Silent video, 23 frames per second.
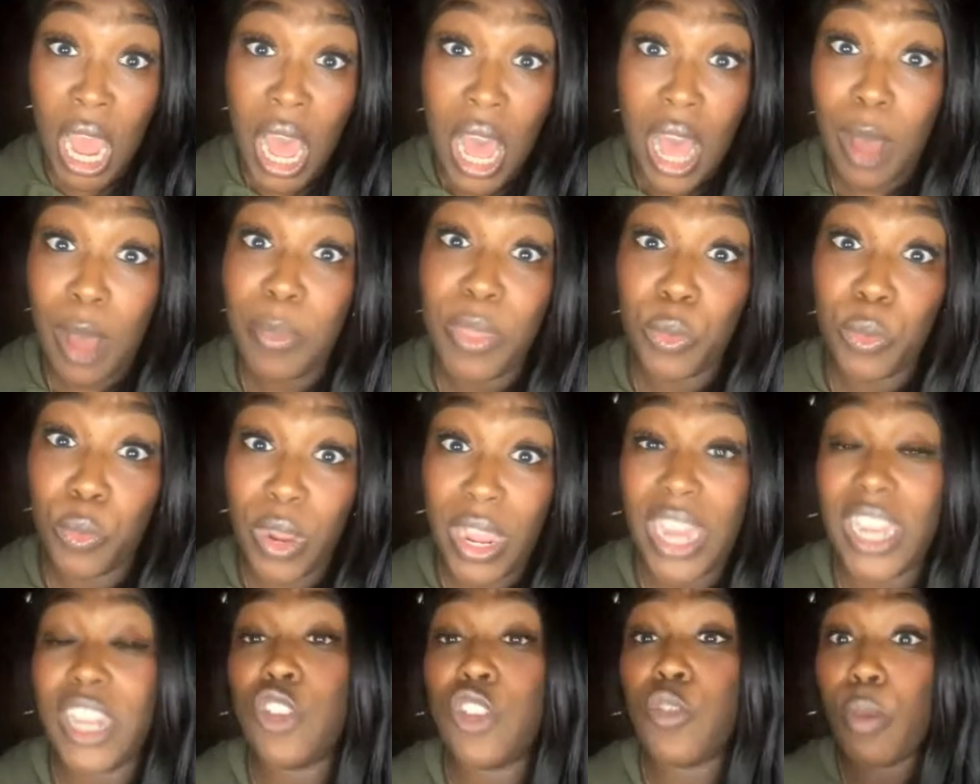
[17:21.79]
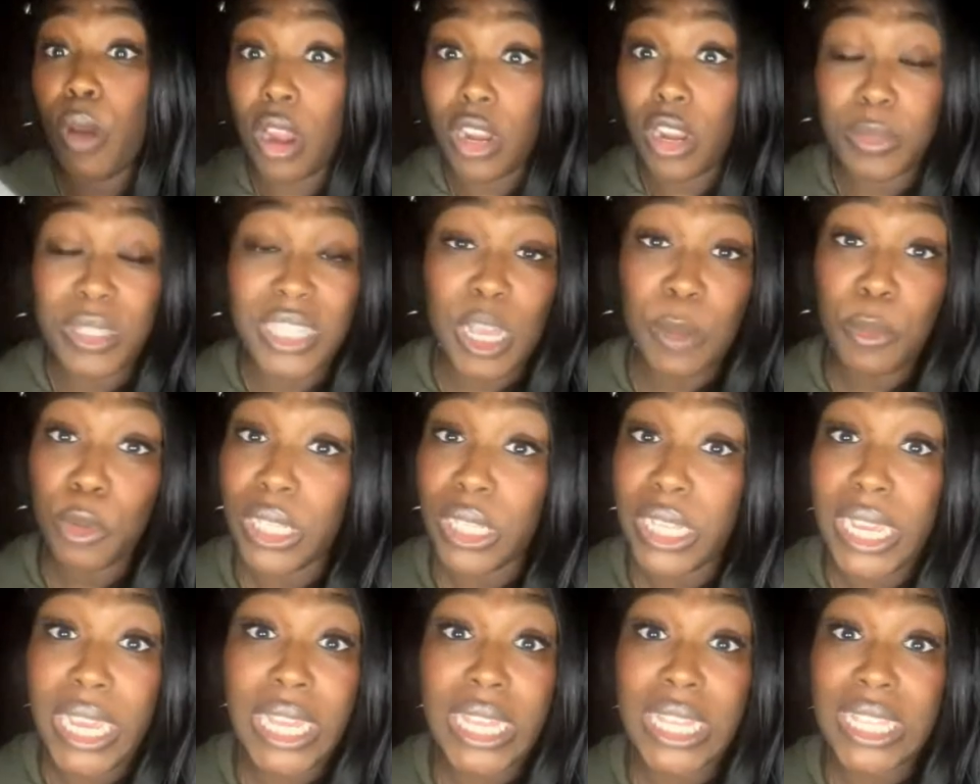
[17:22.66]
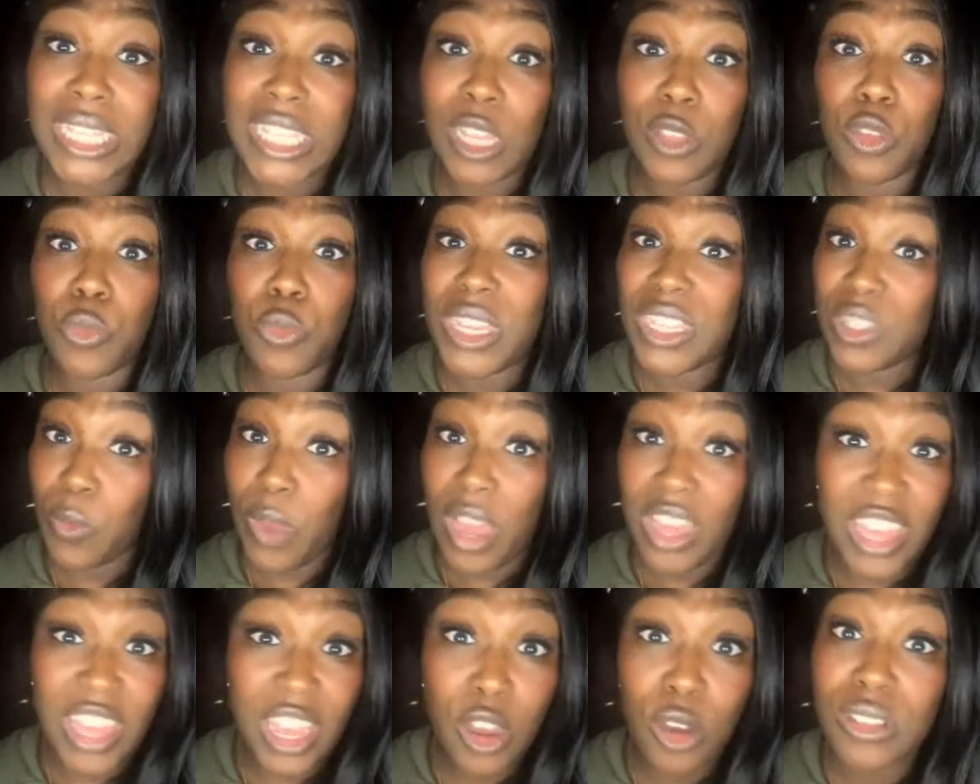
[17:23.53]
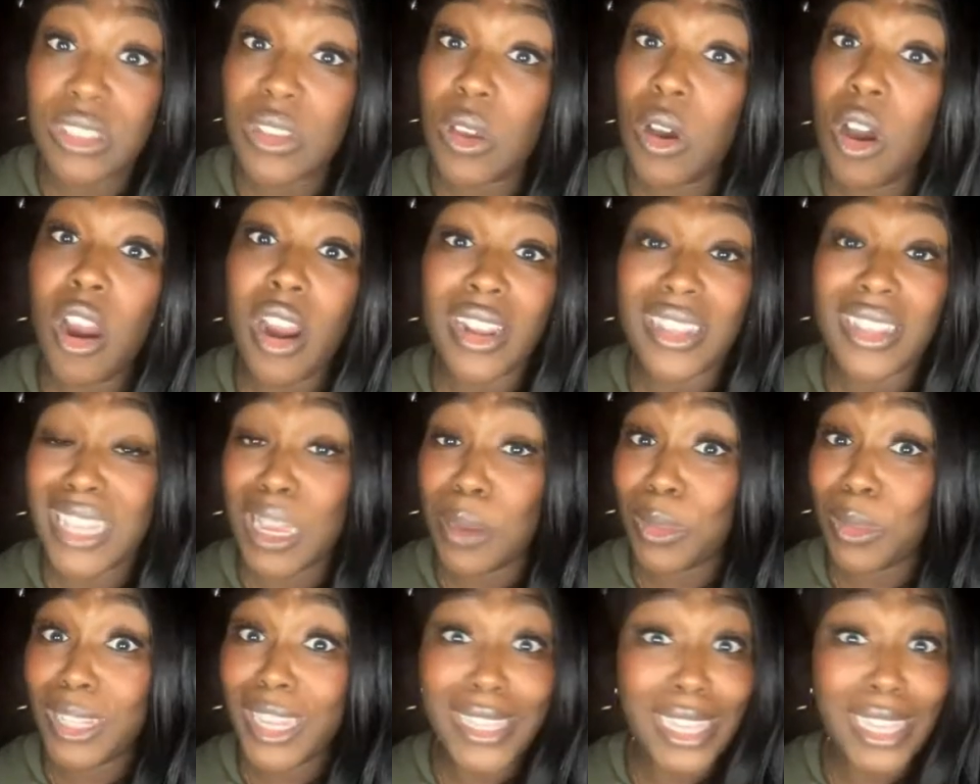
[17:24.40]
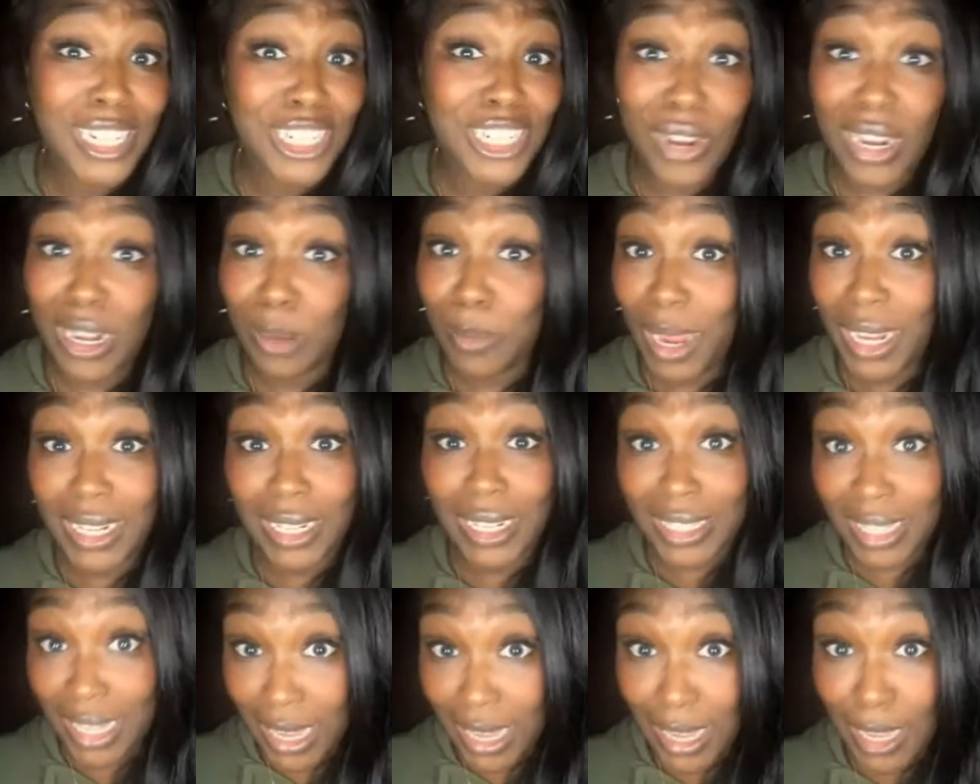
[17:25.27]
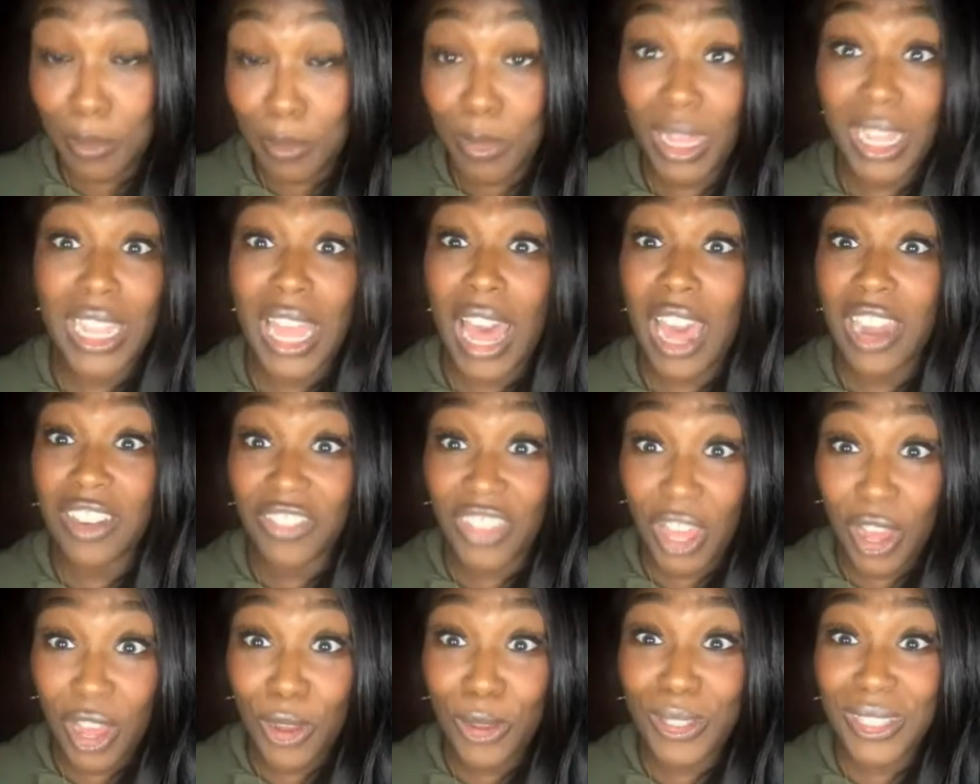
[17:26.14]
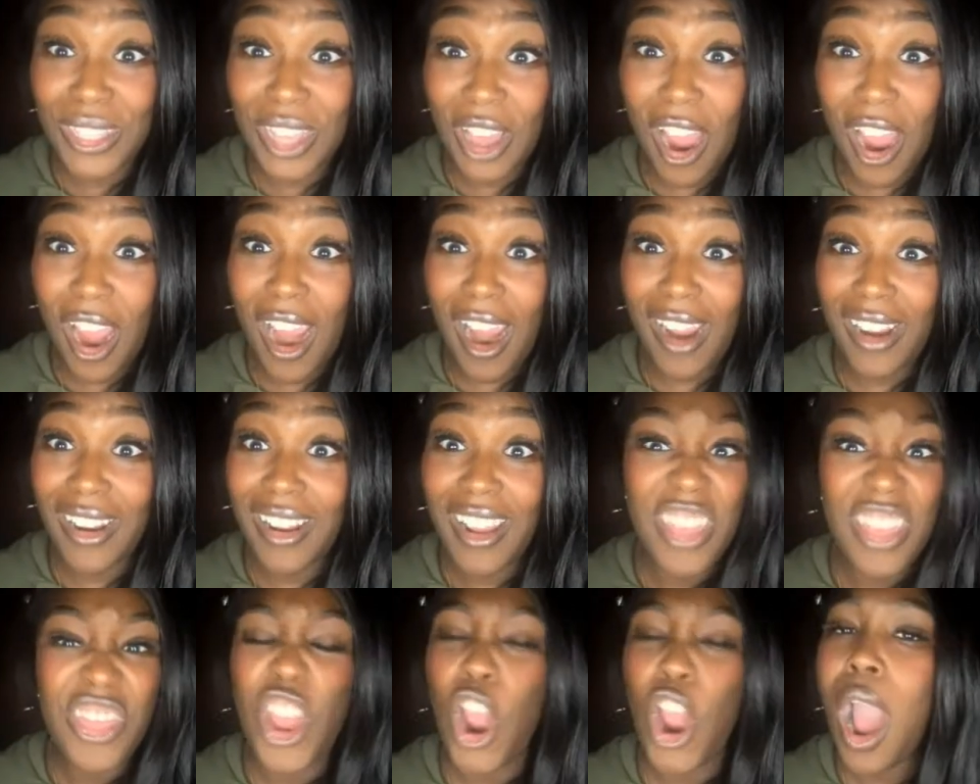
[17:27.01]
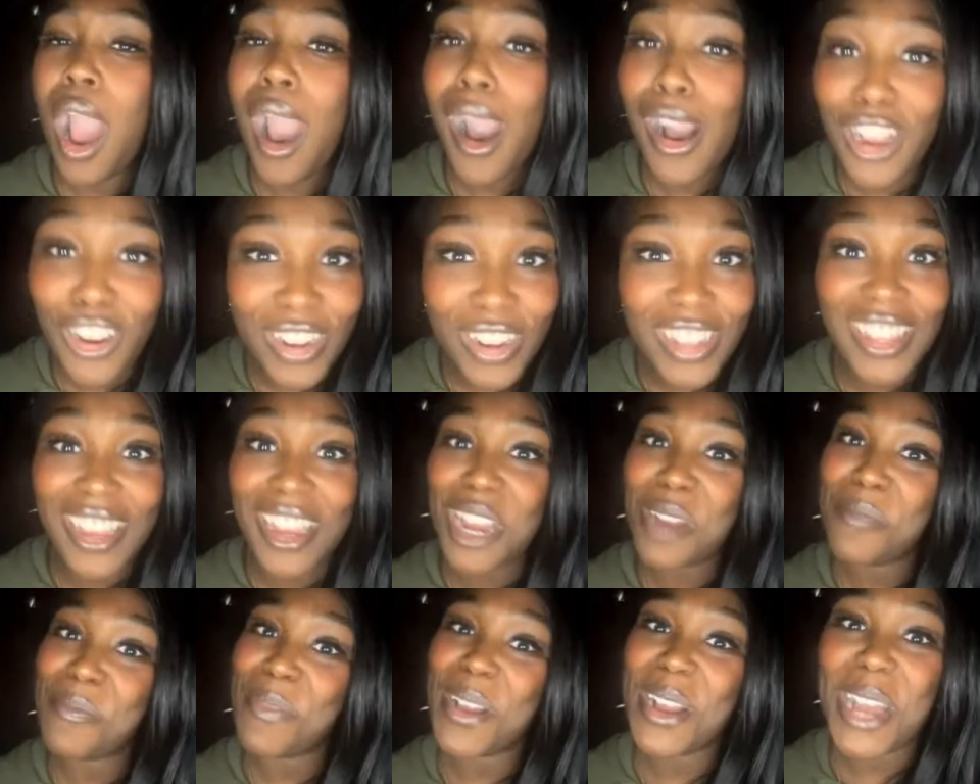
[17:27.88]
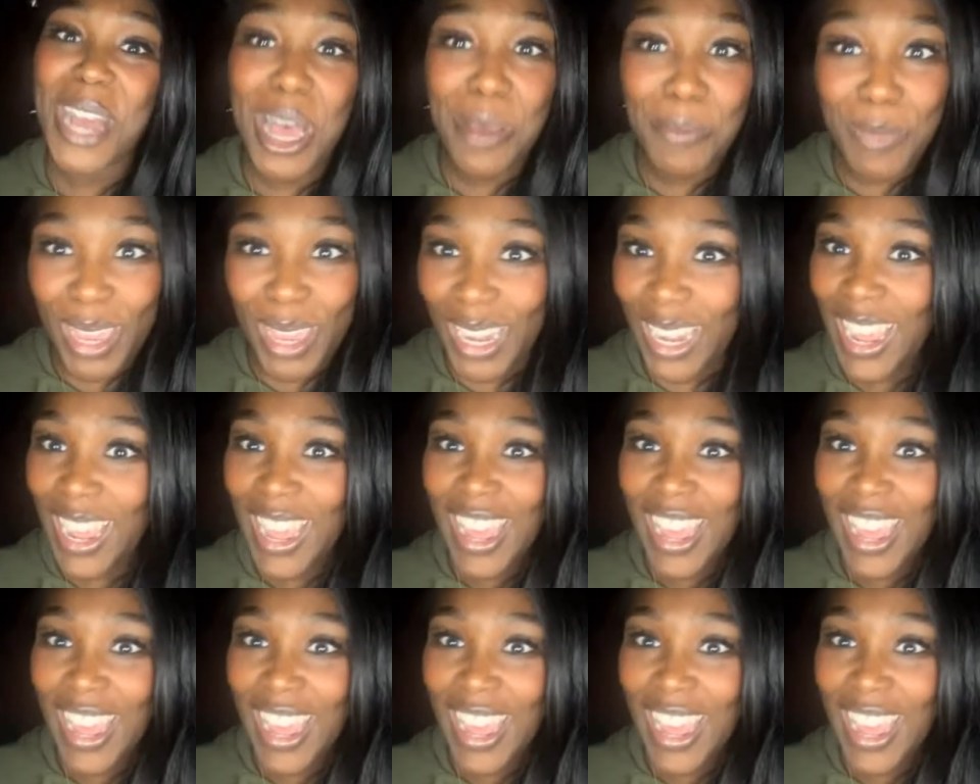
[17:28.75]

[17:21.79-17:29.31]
And you brought up Summer League. The reason why they go so hard at Summer League, they're trying to make the team. A lot of those they're hungry, they're up and coming,